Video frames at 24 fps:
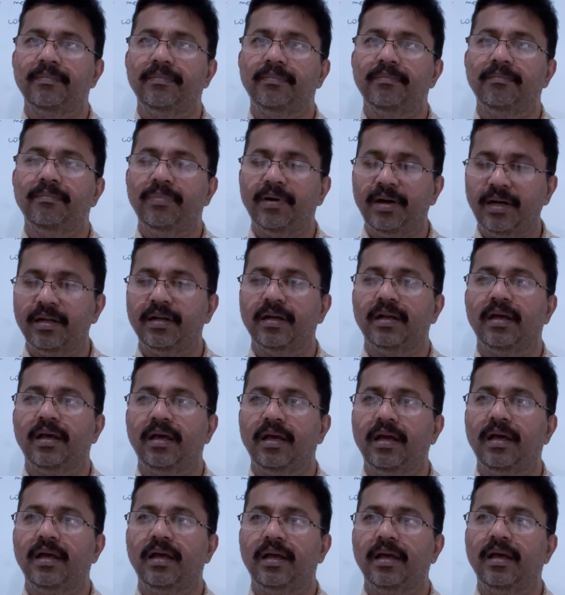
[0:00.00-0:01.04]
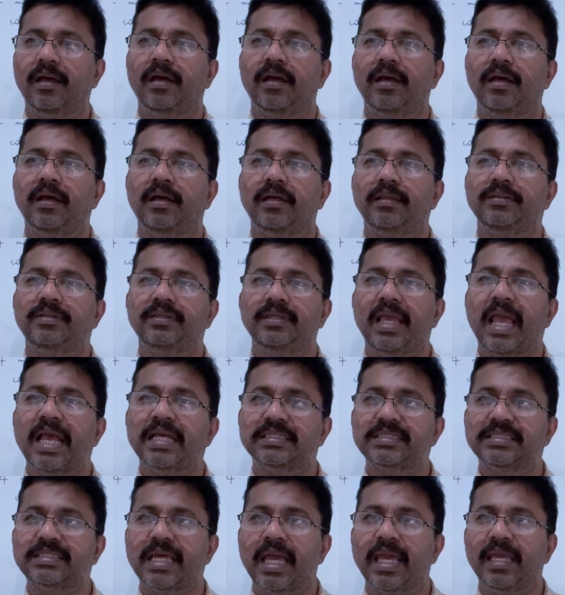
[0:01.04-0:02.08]
but the
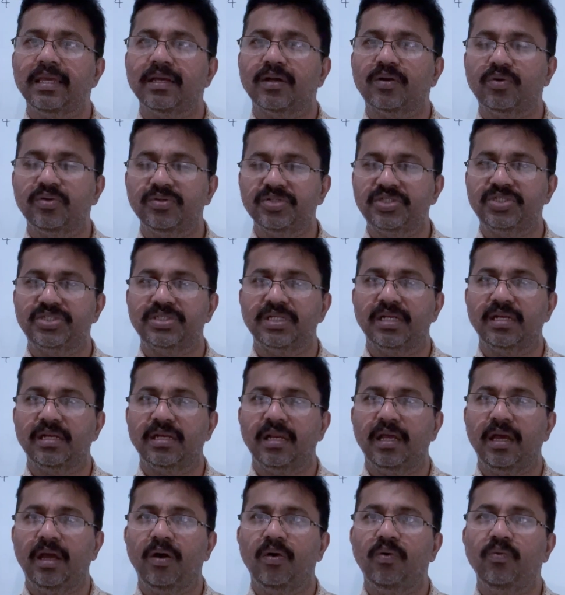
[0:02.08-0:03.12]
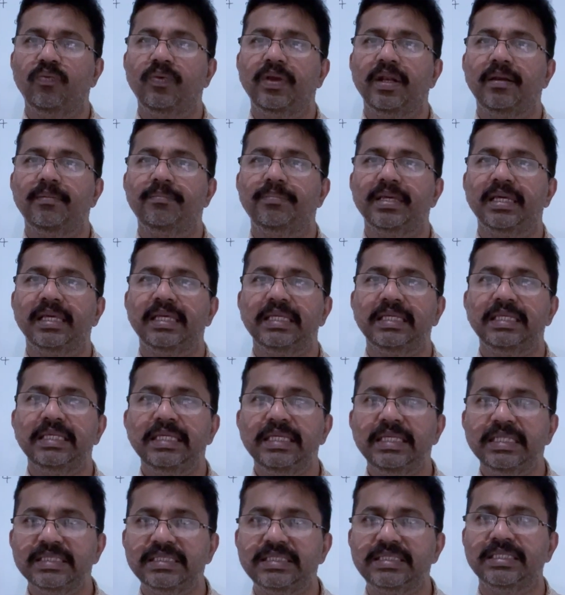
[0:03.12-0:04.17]
essay question will be
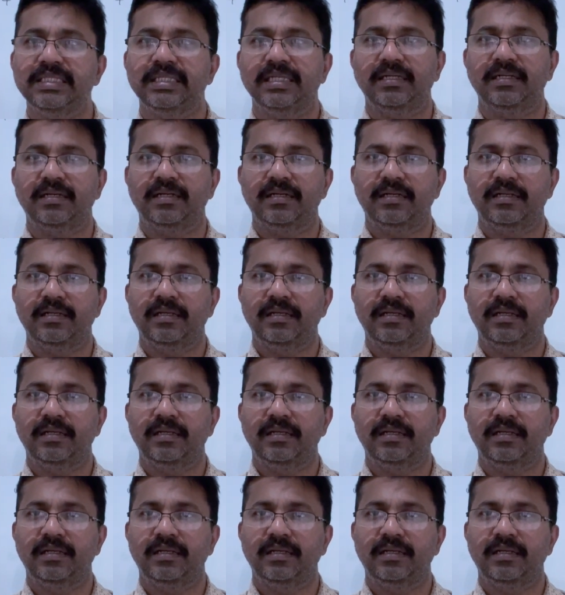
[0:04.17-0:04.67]
easier.